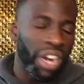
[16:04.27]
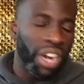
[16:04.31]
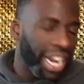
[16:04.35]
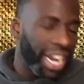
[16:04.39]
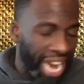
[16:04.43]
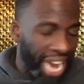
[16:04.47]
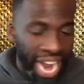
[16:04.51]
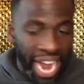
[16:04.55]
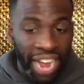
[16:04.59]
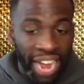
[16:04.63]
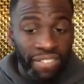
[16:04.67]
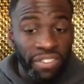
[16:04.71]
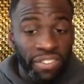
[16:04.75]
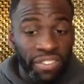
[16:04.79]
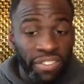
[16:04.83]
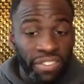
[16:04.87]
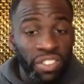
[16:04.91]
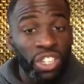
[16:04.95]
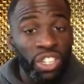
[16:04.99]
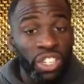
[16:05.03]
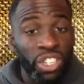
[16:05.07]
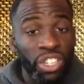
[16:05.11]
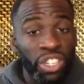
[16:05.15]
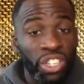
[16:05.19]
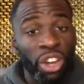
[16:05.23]
And I have
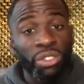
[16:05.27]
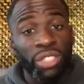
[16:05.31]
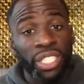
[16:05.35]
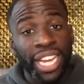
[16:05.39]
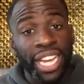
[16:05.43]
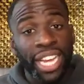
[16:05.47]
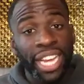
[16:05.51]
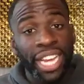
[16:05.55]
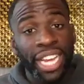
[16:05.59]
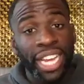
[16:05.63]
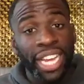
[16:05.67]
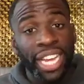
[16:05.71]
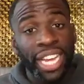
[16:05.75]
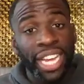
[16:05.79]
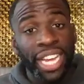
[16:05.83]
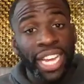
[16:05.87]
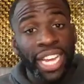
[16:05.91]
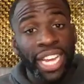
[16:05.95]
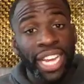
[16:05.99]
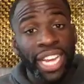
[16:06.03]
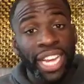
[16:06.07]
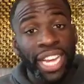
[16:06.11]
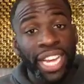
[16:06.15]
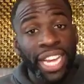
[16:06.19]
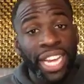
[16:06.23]
no doubt in my
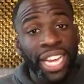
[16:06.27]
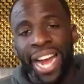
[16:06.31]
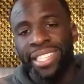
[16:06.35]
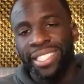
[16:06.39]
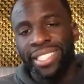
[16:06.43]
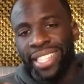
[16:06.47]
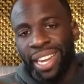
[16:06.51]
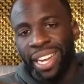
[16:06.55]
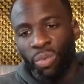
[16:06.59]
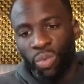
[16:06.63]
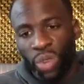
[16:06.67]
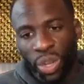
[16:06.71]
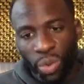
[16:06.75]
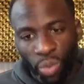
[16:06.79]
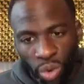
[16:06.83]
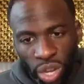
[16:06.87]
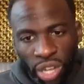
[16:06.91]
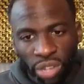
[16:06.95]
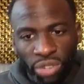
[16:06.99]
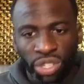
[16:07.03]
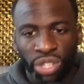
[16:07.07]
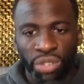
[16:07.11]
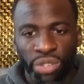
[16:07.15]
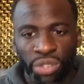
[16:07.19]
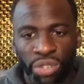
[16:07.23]
mind that we will do
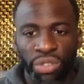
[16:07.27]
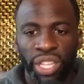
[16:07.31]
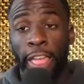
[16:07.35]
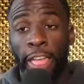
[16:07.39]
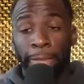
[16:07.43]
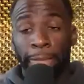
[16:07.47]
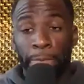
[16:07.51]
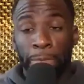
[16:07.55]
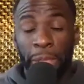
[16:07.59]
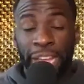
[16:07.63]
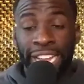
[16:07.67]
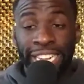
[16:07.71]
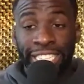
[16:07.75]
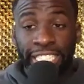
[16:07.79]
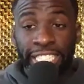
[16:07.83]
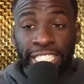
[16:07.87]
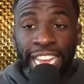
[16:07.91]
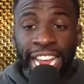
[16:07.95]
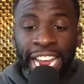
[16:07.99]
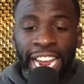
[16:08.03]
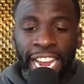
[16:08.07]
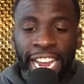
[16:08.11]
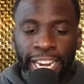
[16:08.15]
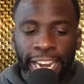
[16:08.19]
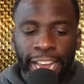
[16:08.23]
that. In
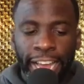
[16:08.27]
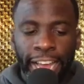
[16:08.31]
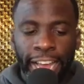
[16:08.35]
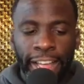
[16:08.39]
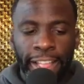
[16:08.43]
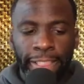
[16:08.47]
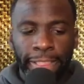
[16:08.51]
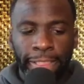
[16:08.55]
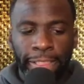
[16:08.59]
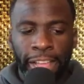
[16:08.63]
saying that,